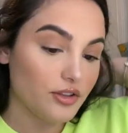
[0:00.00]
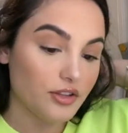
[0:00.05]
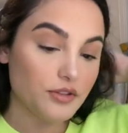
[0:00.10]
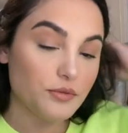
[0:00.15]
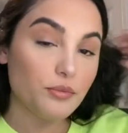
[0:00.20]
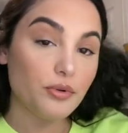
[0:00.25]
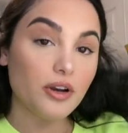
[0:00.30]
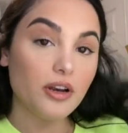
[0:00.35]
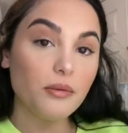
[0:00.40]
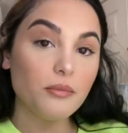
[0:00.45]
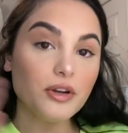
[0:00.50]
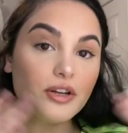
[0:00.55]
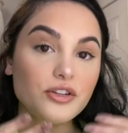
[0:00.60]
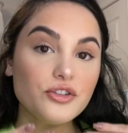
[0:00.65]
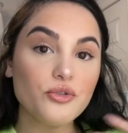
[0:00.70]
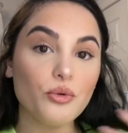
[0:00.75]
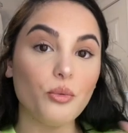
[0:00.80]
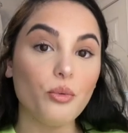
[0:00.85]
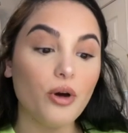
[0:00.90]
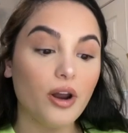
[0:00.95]
that's pretty
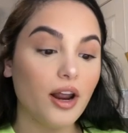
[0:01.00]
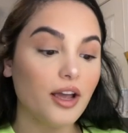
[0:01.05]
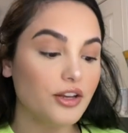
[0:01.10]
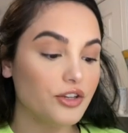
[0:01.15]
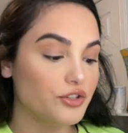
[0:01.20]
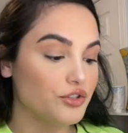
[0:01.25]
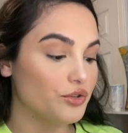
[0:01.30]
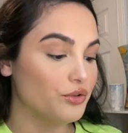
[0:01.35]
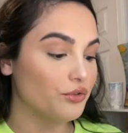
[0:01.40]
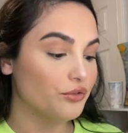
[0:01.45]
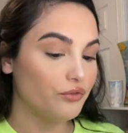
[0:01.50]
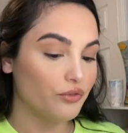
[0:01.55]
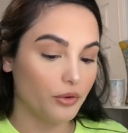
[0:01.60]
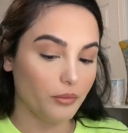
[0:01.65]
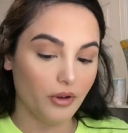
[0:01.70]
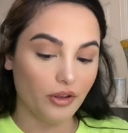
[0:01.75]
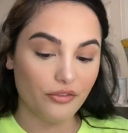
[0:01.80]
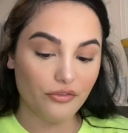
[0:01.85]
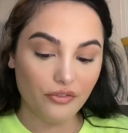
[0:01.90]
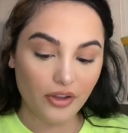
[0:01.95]
much what I do for
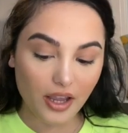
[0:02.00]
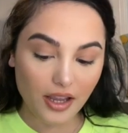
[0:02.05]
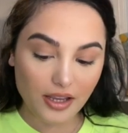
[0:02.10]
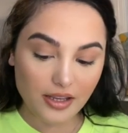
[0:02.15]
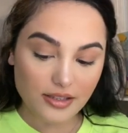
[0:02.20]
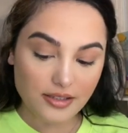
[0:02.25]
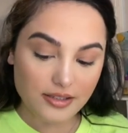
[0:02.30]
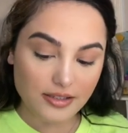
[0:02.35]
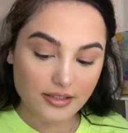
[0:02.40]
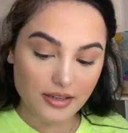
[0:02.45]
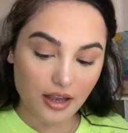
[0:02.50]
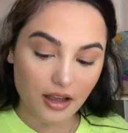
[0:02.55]
my face.